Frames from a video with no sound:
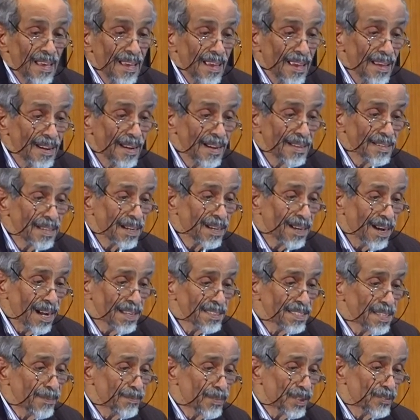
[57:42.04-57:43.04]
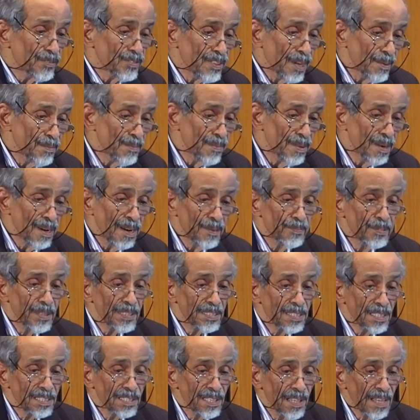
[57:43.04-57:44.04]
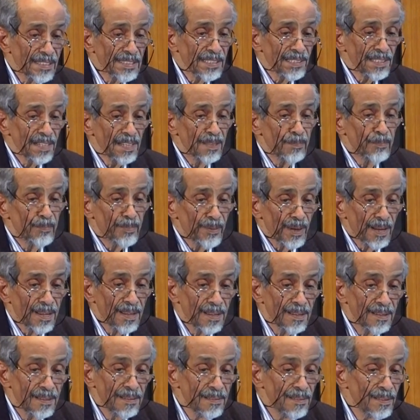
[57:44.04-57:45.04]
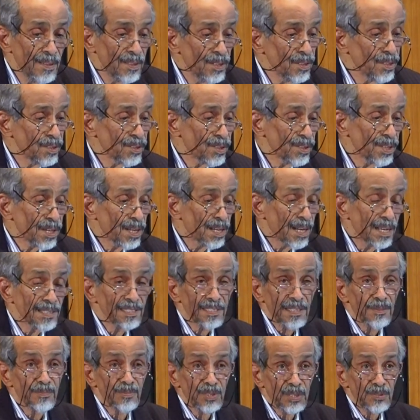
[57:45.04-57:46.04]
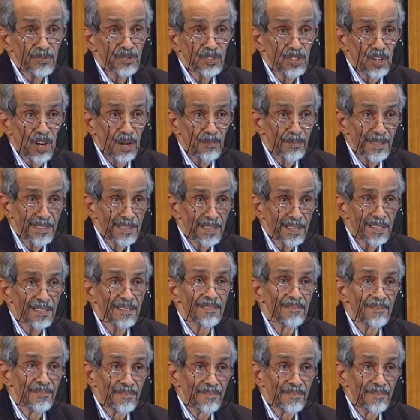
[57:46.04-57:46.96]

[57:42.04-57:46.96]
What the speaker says: In it, the concept of number appears as logically prior to the concepts of geometry.